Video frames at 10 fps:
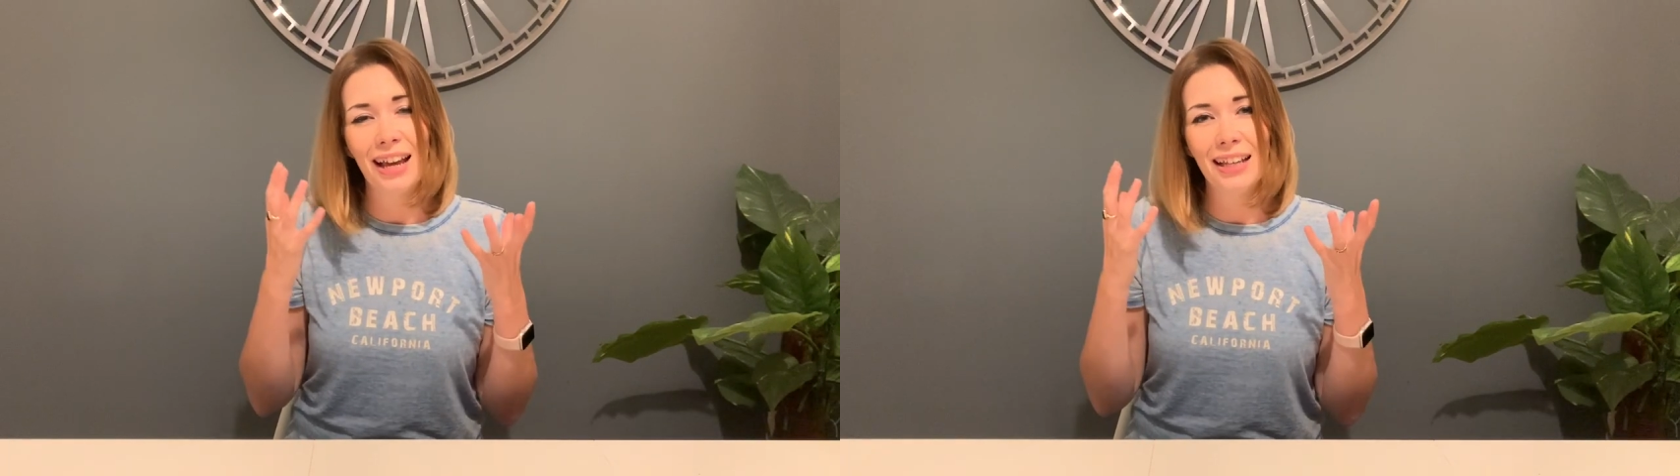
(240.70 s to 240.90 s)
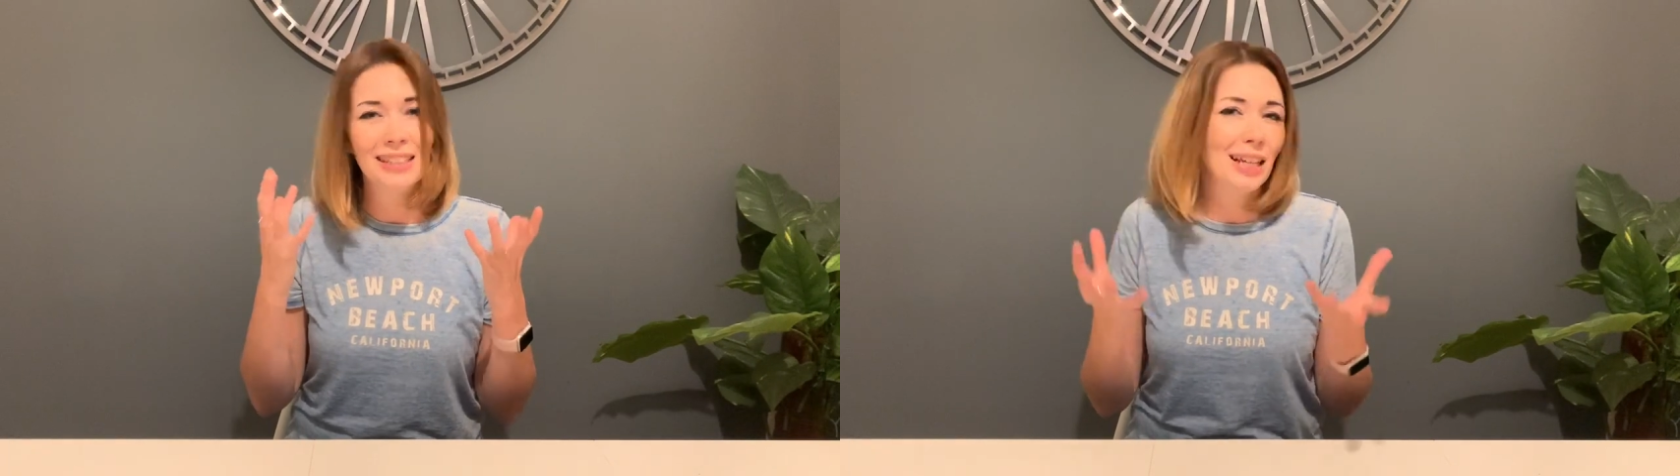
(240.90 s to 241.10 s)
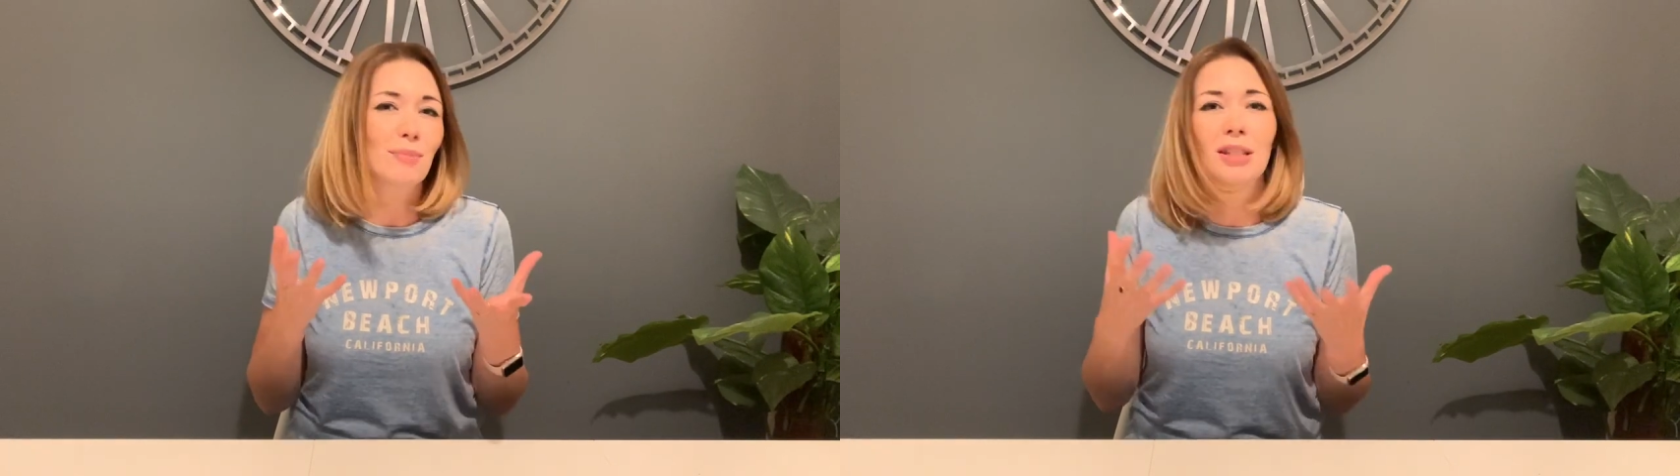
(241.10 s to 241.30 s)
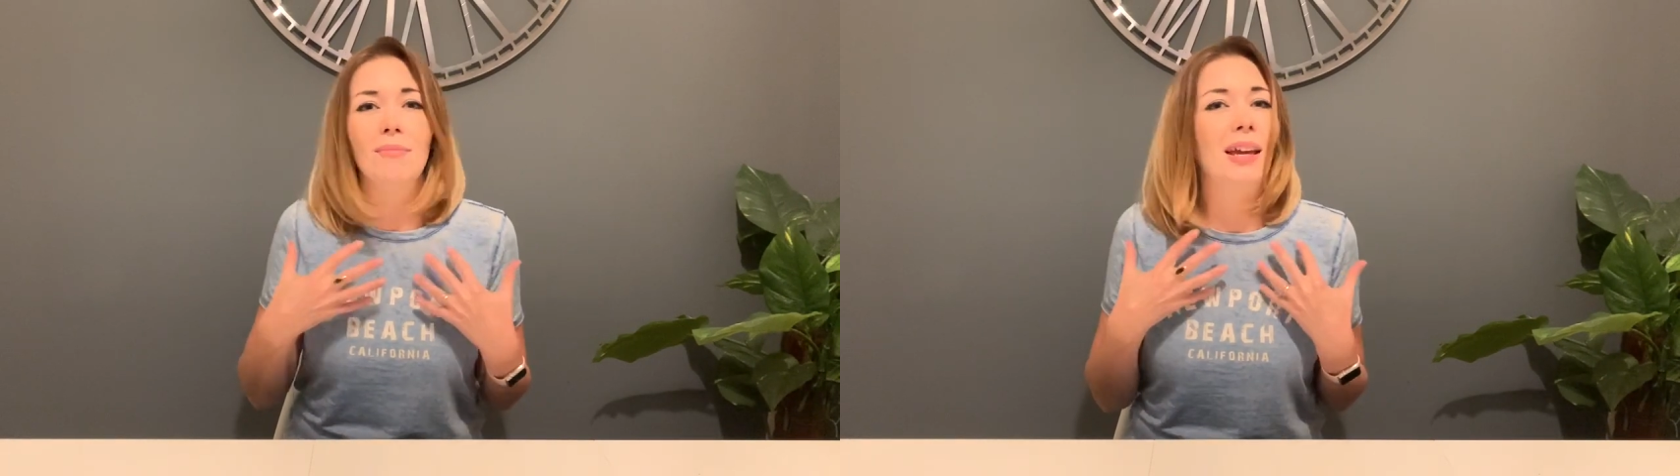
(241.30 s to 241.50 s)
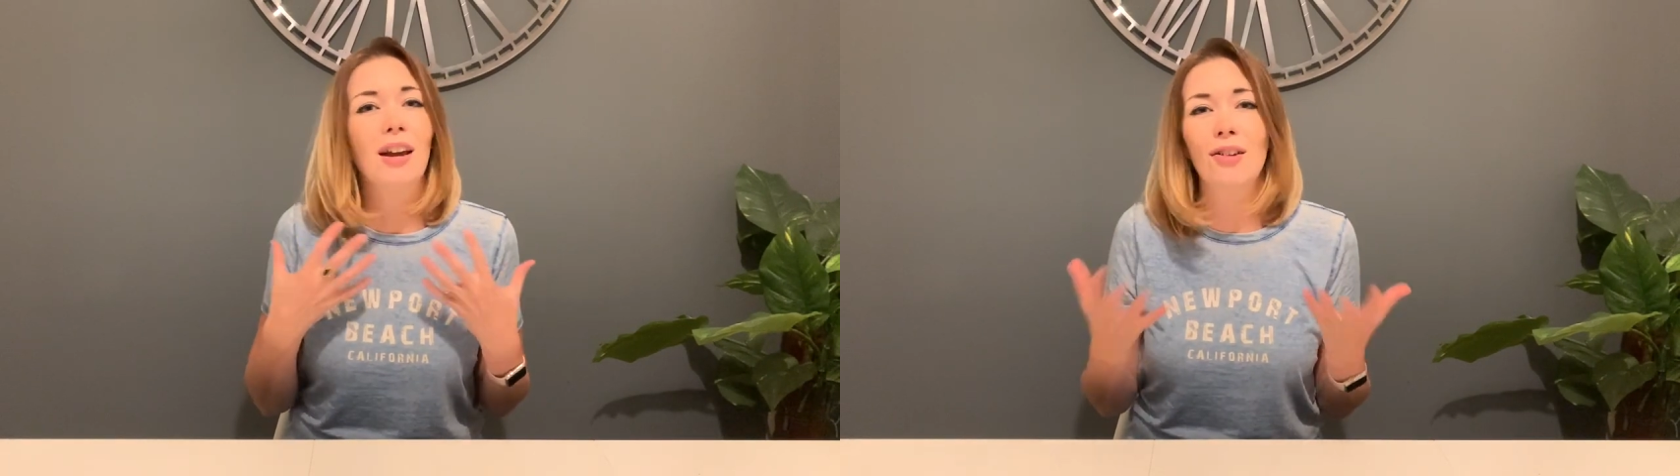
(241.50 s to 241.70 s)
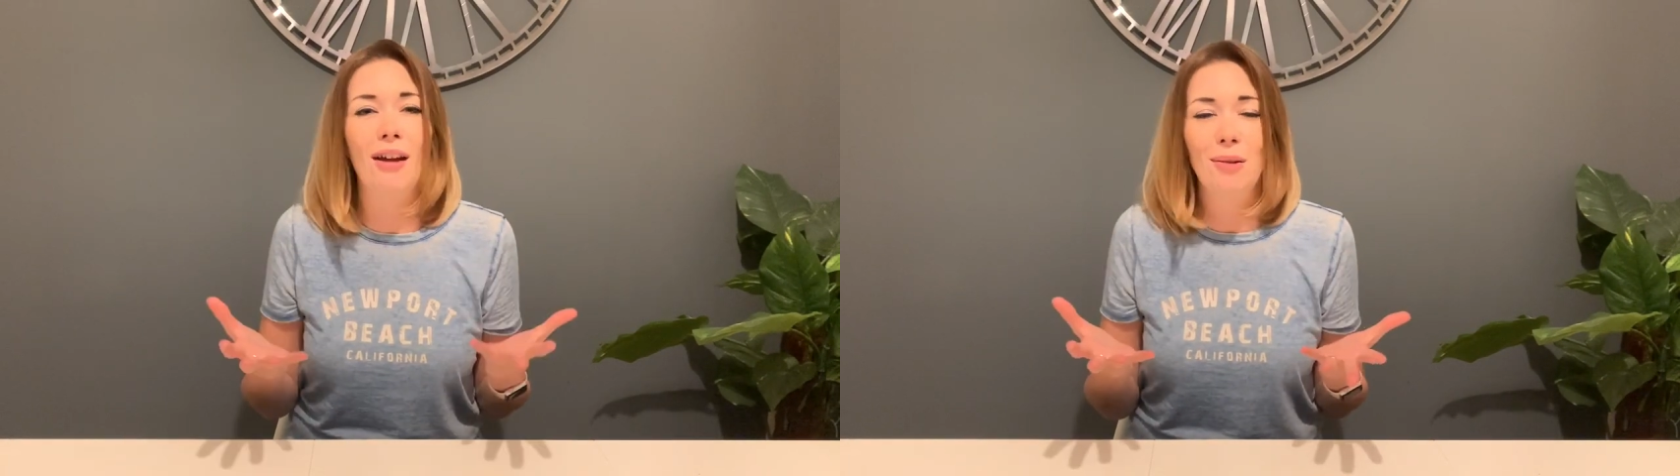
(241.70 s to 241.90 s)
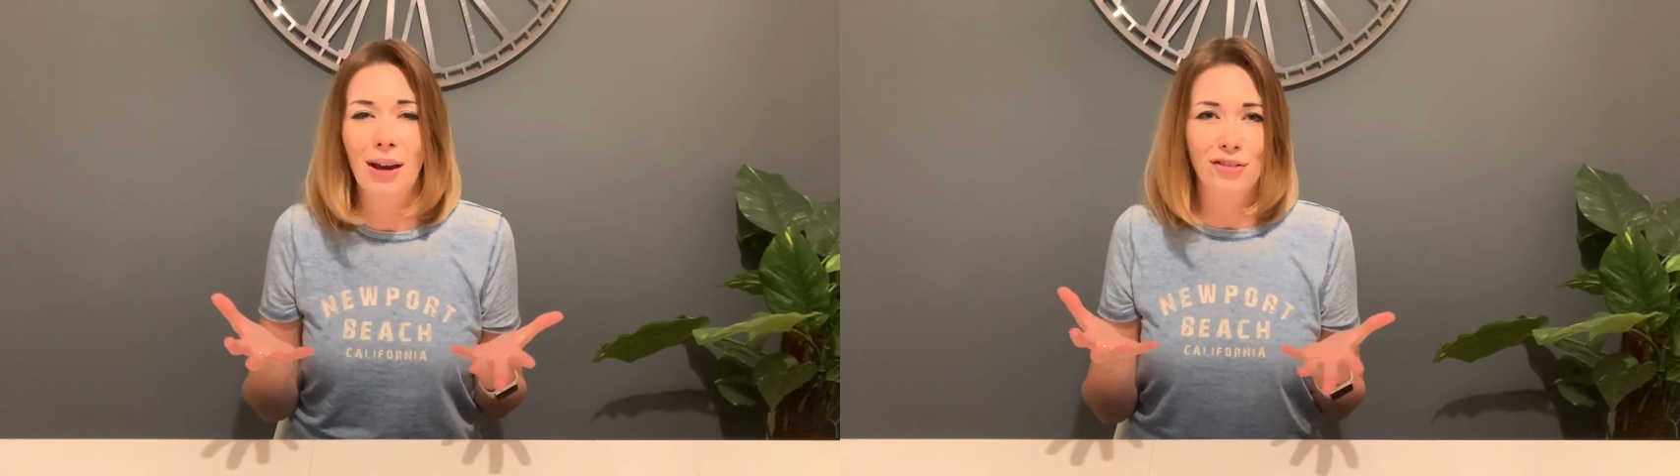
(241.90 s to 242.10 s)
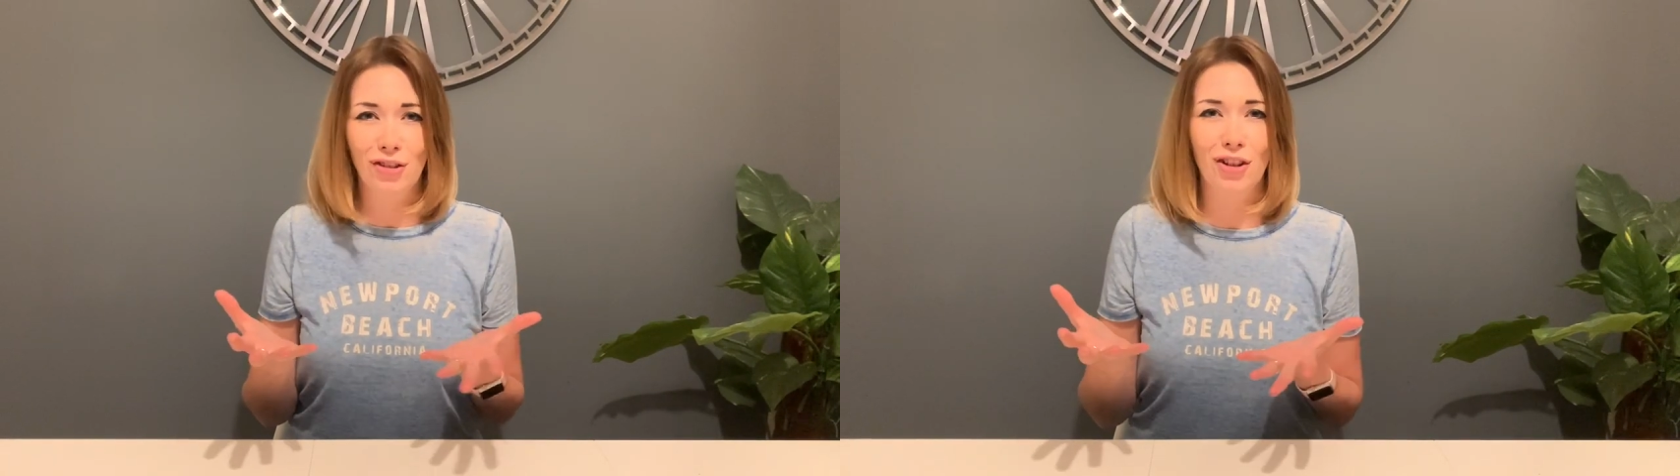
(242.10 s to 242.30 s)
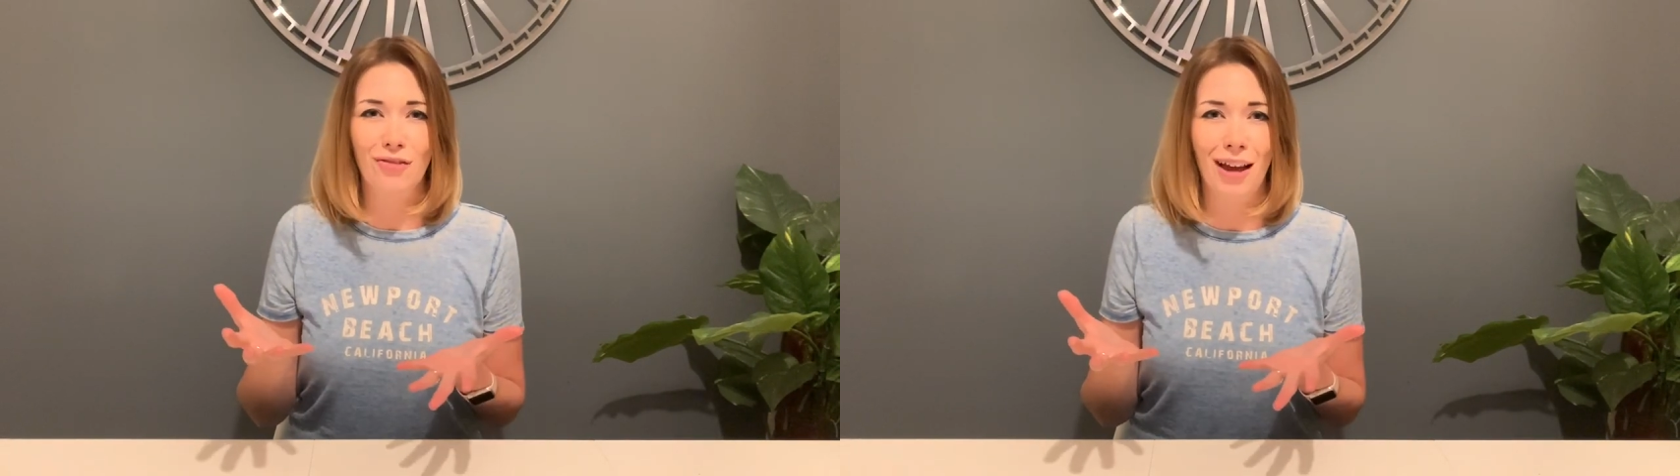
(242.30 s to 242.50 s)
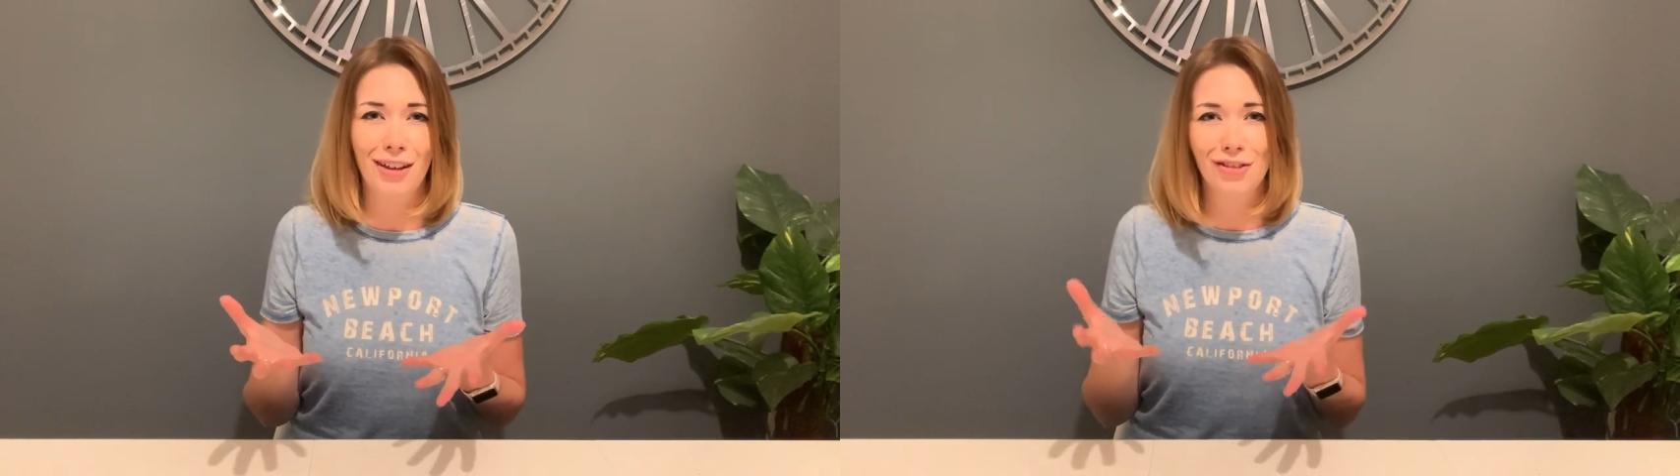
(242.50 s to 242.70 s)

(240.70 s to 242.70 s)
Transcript: seems to me a great way to do that.